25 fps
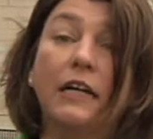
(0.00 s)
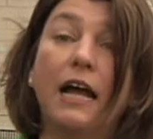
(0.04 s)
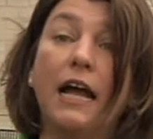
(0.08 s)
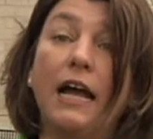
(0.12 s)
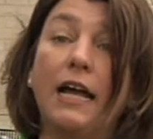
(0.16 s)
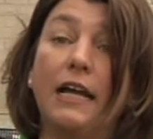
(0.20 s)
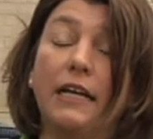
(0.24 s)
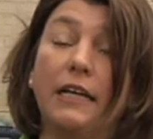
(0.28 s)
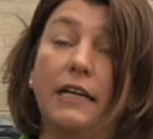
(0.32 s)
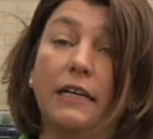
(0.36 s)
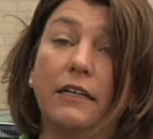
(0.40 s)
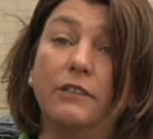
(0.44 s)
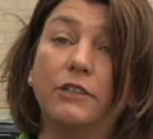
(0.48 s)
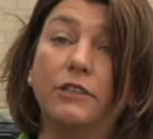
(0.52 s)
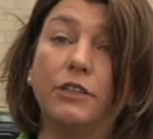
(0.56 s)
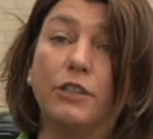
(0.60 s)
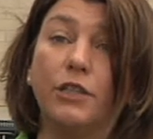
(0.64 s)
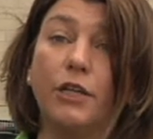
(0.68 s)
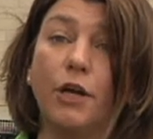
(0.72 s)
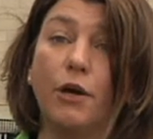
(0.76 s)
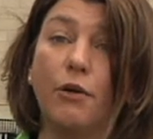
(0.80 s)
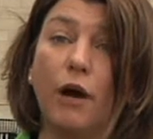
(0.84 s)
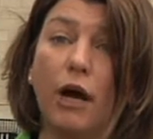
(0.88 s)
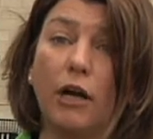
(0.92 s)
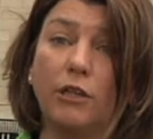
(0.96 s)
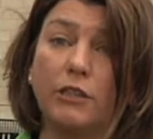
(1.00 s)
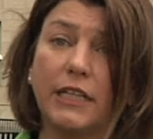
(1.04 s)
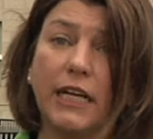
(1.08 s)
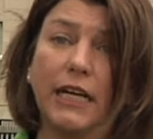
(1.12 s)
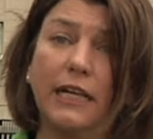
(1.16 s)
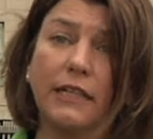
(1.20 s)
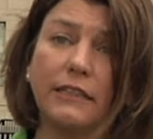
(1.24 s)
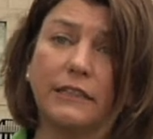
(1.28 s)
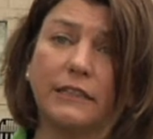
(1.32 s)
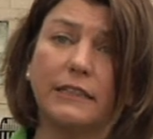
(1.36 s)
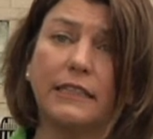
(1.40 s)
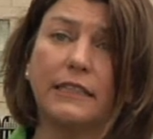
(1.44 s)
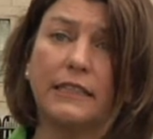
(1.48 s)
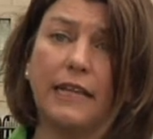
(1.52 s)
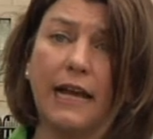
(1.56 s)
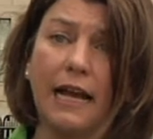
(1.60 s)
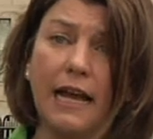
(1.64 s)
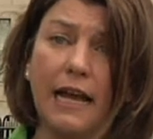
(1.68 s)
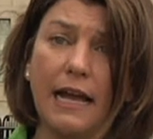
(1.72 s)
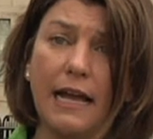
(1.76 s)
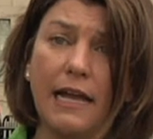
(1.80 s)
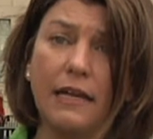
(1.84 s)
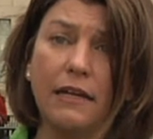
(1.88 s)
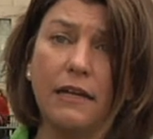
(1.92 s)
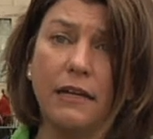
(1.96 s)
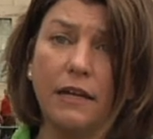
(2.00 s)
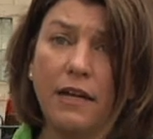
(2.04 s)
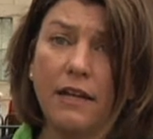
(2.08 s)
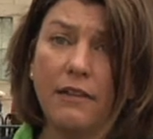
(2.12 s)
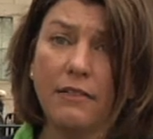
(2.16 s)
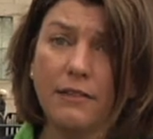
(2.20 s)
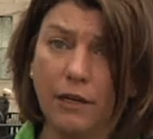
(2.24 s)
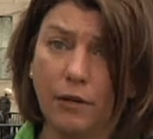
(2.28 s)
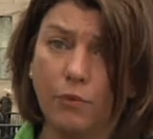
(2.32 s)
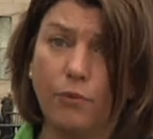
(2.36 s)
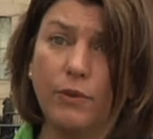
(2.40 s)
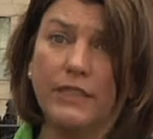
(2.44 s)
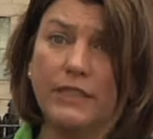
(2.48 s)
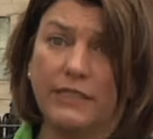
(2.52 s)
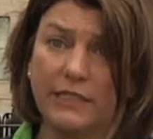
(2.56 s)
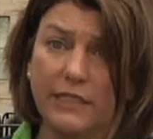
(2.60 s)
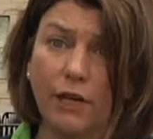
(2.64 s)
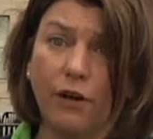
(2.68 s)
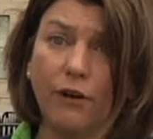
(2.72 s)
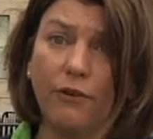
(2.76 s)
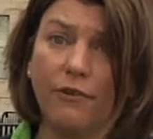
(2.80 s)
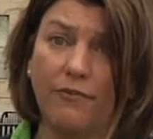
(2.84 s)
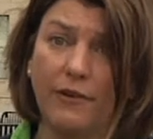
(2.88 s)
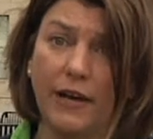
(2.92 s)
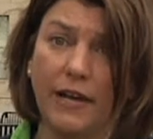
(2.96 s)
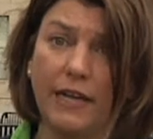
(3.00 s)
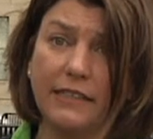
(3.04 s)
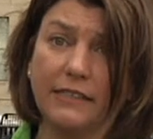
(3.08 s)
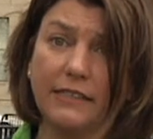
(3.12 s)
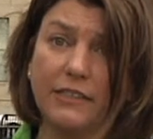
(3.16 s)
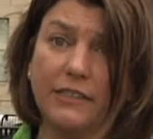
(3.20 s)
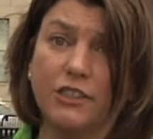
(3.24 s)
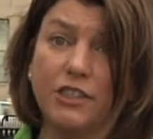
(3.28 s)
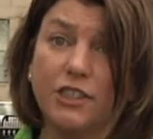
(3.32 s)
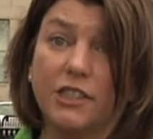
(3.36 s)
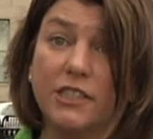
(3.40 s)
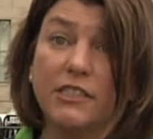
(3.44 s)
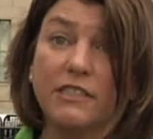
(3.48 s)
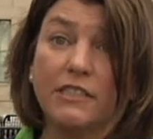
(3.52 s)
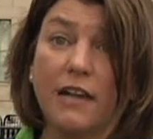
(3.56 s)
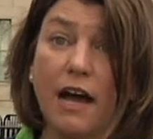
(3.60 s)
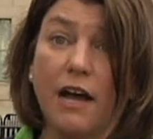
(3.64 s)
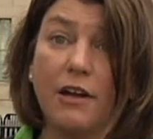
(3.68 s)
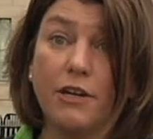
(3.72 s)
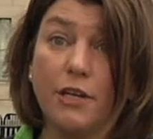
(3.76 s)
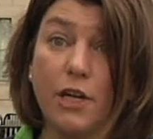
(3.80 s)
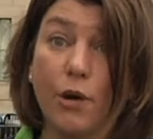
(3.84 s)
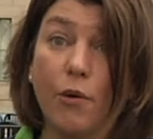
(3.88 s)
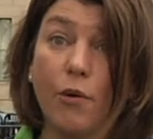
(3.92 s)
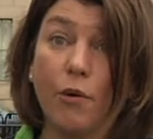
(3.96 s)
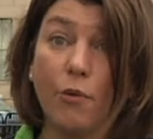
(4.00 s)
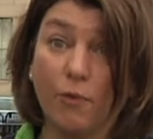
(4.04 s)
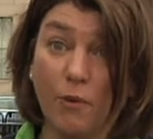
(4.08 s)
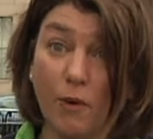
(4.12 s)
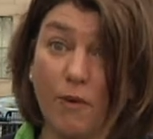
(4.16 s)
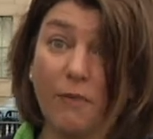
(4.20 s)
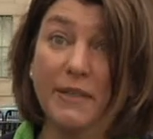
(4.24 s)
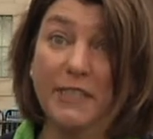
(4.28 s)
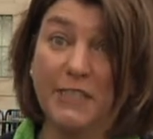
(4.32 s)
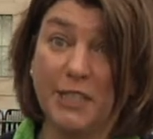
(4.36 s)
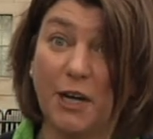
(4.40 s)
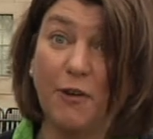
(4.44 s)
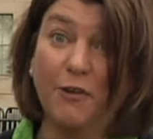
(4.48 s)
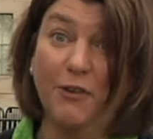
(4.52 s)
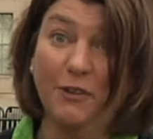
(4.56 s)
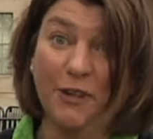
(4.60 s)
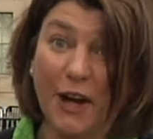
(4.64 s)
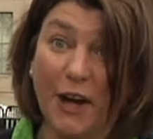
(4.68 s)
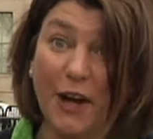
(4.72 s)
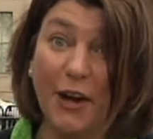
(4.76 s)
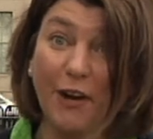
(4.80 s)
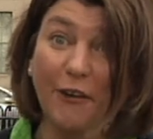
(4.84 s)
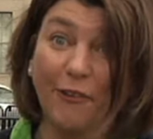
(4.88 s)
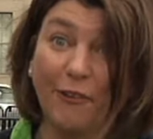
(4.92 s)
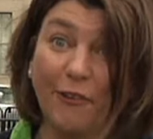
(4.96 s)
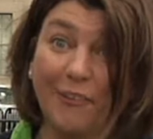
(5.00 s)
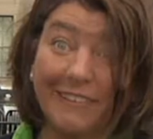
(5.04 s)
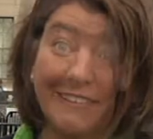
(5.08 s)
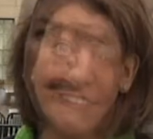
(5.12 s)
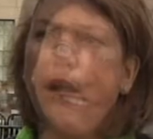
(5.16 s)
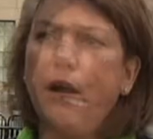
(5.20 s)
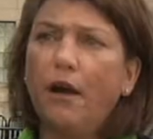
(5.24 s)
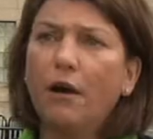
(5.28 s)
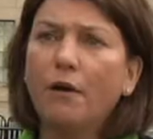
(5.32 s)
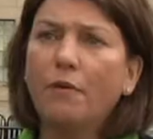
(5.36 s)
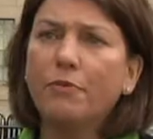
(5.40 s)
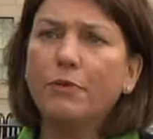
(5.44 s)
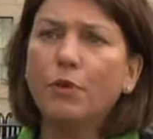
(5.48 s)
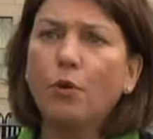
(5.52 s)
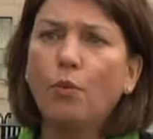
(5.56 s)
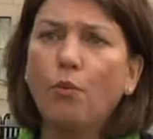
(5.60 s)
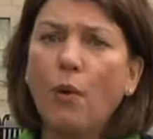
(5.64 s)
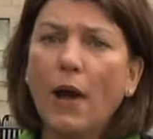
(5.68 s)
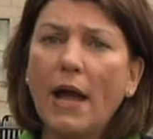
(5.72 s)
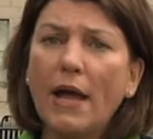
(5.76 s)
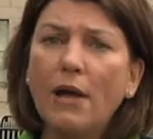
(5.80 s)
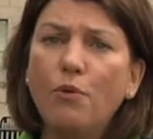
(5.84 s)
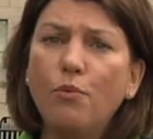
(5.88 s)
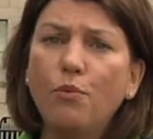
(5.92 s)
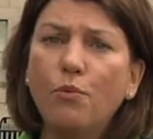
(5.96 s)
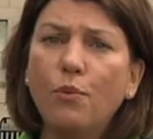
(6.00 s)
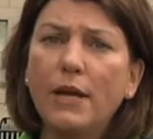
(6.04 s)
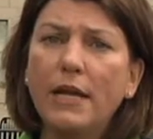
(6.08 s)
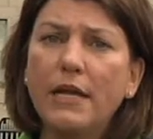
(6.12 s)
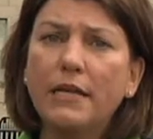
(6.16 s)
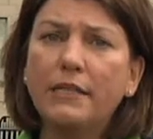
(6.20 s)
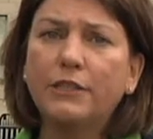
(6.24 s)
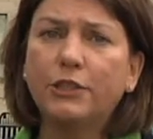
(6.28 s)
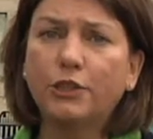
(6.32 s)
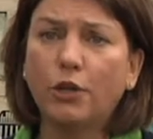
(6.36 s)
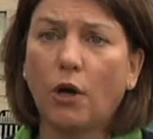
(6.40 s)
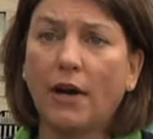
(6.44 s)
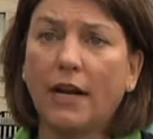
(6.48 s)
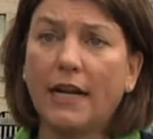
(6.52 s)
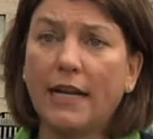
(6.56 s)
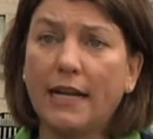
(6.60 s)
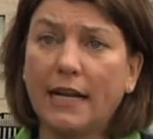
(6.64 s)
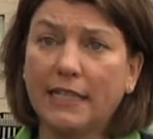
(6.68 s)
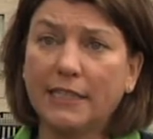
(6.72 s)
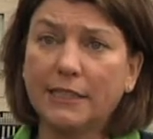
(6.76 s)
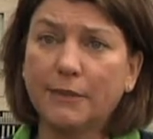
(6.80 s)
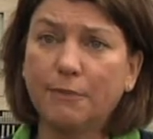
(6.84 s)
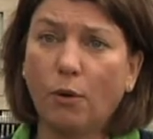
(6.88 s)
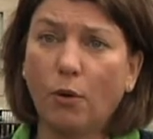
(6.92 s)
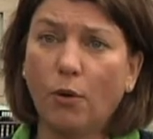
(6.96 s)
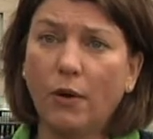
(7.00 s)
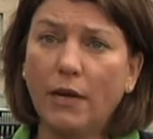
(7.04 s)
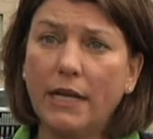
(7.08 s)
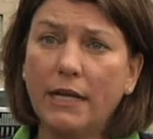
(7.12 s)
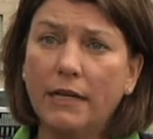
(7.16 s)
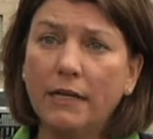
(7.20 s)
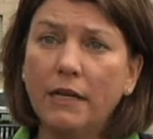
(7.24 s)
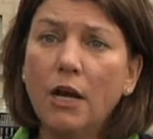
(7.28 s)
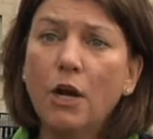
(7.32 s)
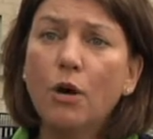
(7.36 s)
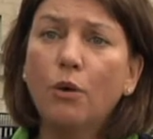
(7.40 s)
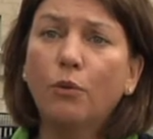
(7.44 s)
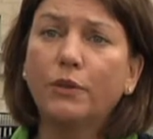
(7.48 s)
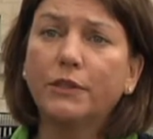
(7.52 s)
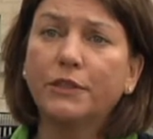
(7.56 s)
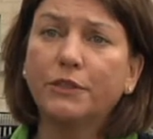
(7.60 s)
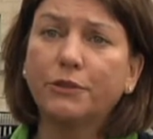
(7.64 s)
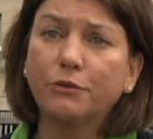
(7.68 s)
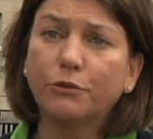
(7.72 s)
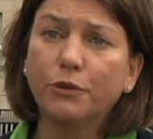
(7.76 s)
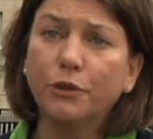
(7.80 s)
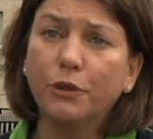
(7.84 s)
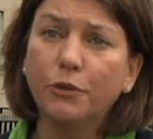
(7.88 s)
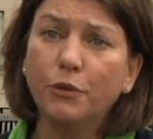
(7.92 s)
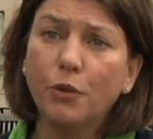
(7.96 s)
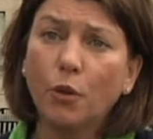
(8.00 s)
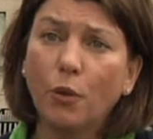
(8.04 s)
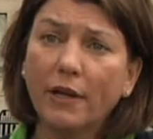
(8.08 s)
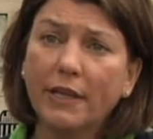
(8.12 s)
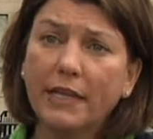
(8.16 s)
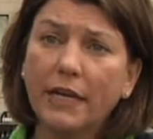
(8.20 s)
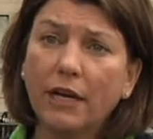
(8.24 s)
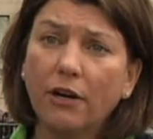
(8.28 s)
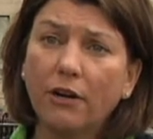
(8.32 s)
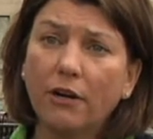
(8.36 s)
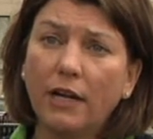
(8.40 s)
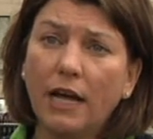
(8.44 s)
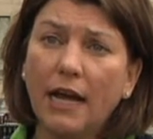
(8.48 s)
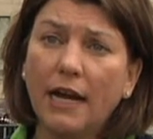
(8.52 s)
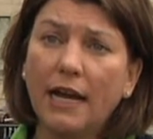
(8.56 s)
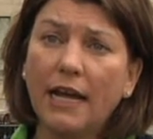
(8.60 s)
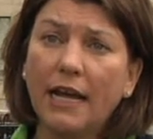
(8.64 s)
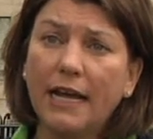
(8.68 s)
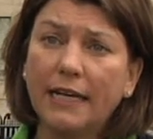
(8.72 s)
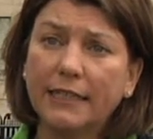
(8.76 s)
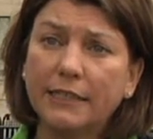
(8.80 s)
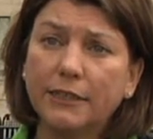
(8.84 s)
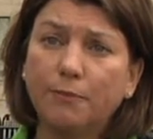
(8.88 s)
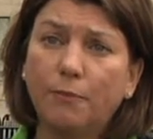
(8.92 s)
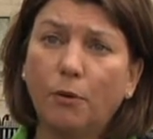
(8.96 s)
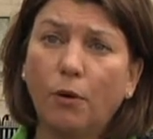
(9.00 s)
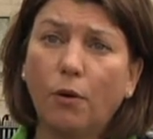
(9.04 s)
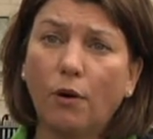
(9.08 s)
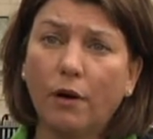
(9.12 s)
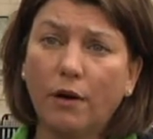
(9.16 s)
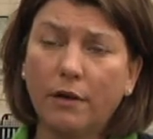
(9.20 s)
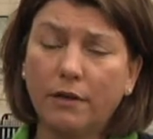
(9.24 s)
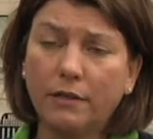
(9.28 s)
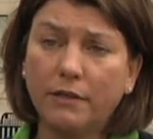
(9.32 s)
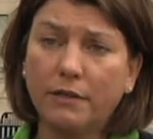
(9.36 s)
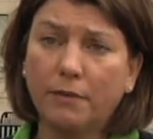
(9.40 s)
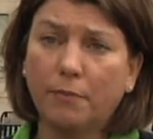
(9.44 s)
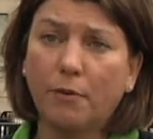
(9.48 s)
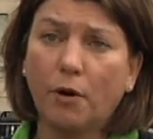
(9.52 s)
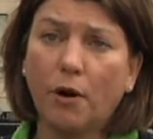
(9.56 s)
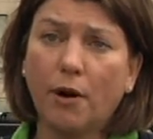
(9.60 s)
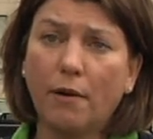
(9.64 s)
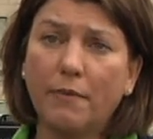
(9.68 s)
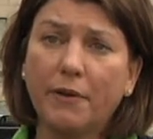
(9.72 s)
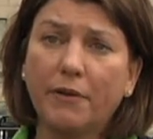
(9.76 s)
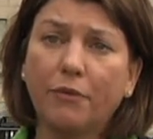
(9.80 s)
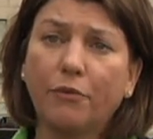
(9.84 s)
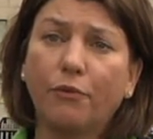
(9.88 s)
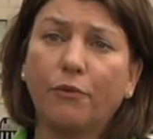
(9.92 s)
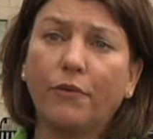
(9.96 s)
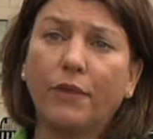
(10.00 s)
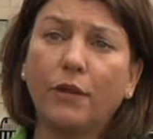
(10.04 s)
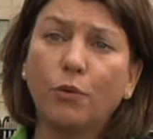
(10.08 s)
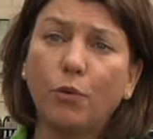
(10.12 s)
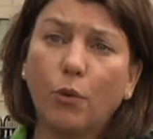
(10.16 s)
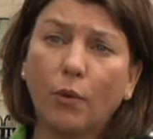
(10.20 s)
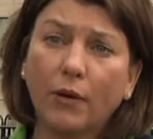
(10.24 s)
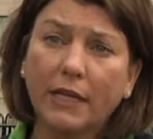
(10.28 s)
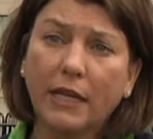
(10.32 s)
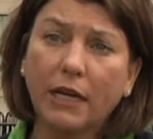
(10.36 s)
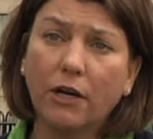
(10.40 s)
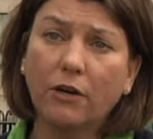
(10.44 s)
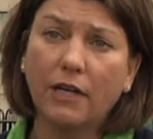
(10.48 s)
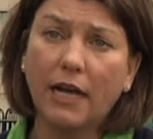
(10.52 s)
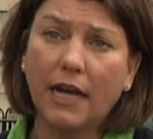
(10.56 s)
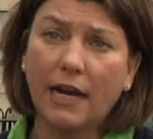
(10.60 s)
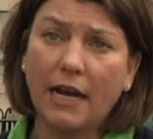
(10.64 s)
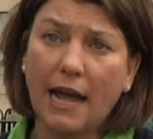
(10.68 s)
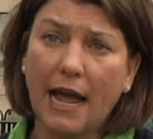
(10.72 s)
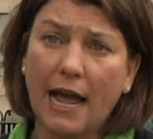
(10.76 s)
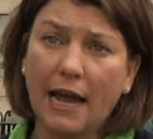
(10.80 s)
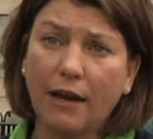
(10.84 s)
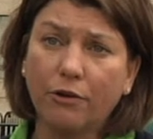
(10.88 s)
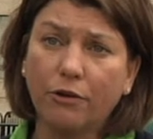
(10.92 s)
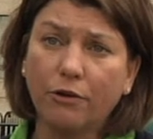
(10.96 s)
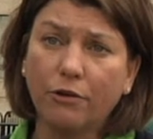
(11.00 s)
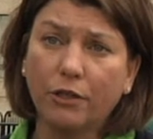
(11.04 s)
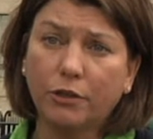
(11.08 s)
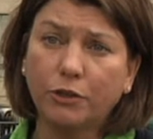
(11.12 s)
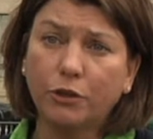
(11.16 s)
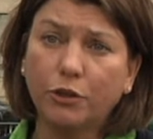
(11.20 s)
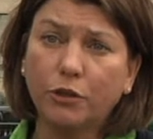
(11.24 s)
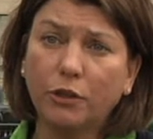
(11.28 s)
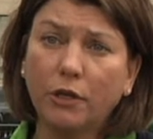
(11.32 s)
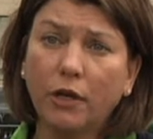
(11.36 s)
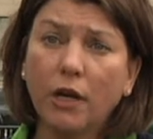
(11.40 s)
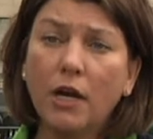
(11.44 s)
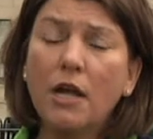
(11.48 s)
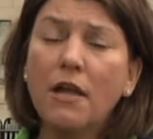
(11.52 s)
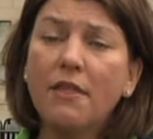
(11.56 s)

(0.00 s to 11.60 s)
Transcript: And, you know, our challenge today that we still face is just not knowing what we don't know. The way we started exporting was through North Carolina Export Department, through the North Carolina Agriculture.